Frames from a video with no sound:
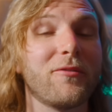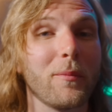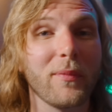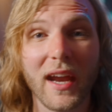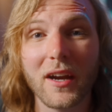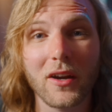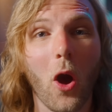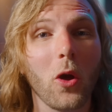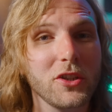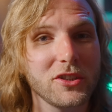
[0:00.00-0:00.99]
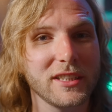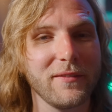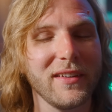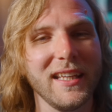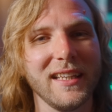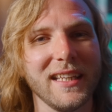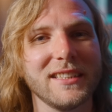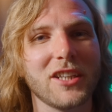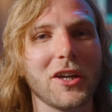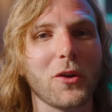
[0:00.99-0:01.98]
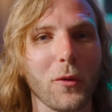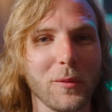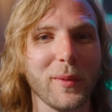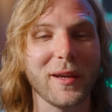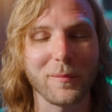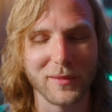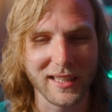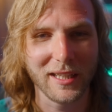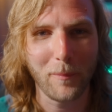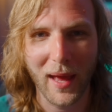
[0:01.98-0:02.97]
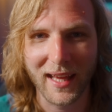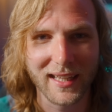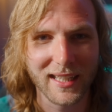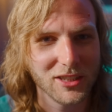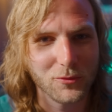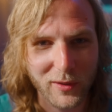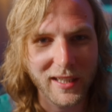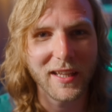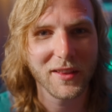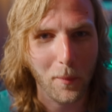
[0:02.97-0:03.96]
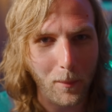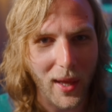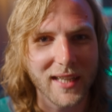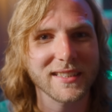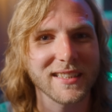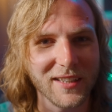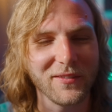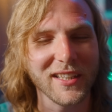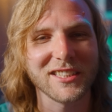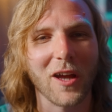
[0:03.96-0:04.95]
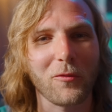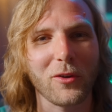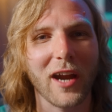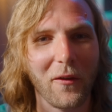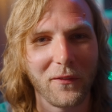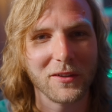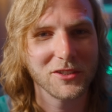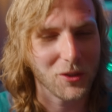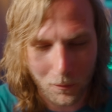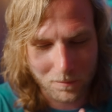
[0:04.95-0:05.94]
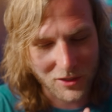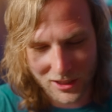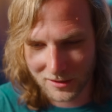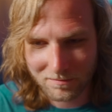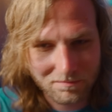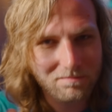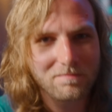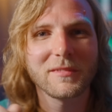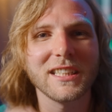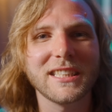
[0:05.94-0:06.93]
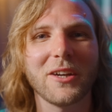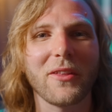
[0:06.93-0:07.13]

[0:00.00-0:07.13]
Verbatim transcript: from there, all your DVD needs are going to be completely met. It's really the best DVD software out there. So just consider